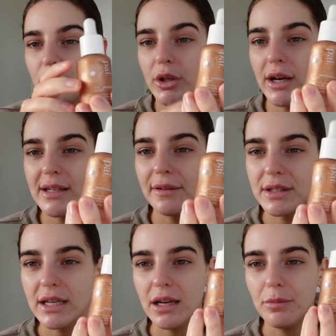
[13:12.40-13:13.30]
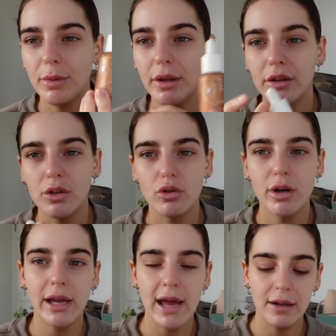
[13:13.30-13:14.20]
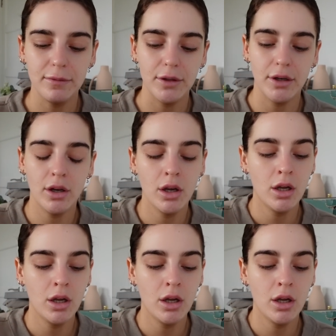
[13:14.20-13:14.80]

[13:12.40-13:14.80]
you guys have seen, but the Drunk Elephant